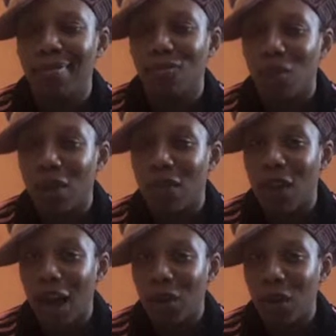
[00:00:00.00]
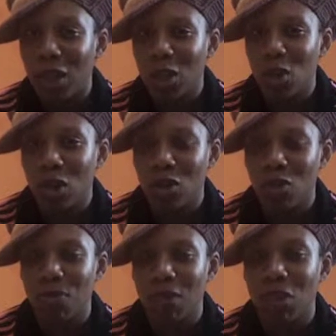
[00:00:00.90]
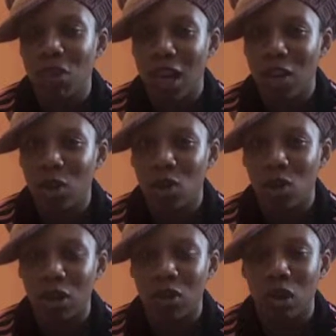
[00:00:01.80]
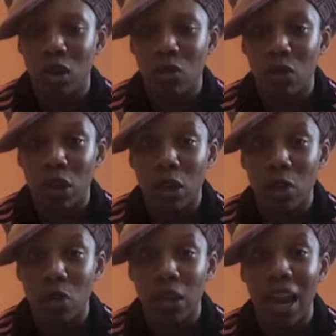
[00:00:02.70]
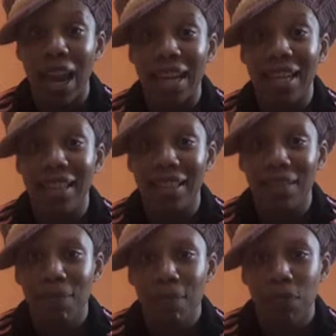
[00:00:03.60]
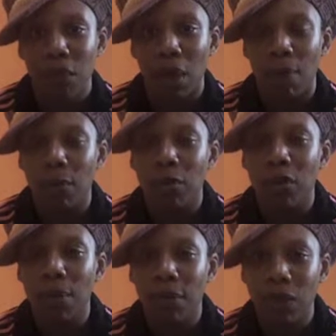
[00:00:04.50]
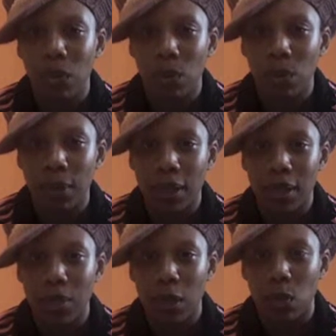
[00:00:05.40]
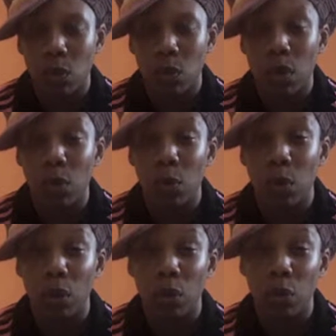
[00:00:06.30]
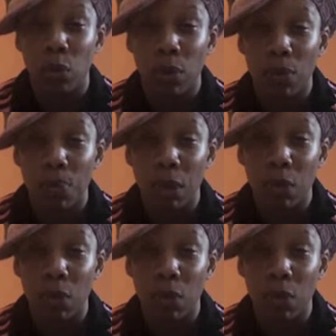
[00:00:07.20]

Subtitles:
reevaluate the structure, but change the structure and recreate it. For some of us, we will be in a space where we will be